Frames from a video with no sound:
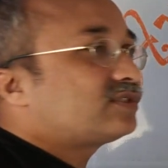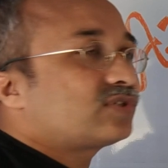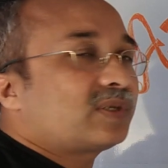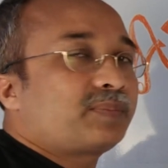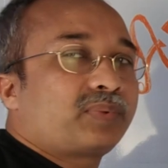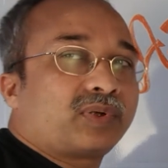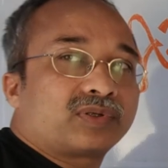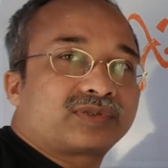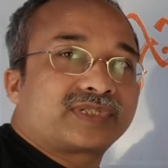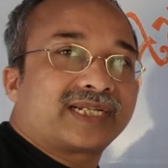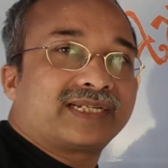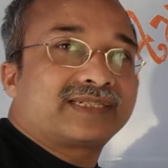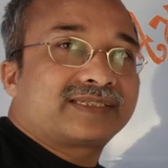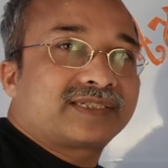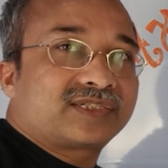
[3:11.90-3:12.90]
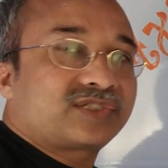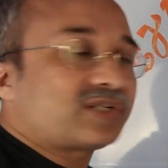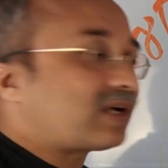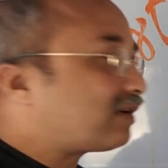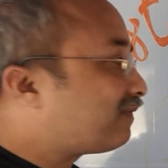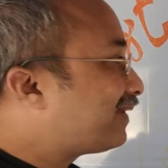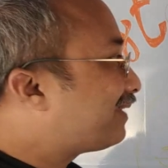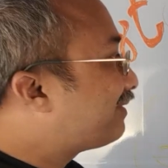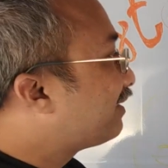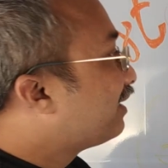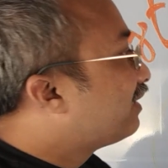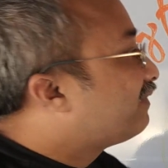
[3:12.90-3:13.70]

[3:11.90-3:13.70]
to draw a portrait. So start with,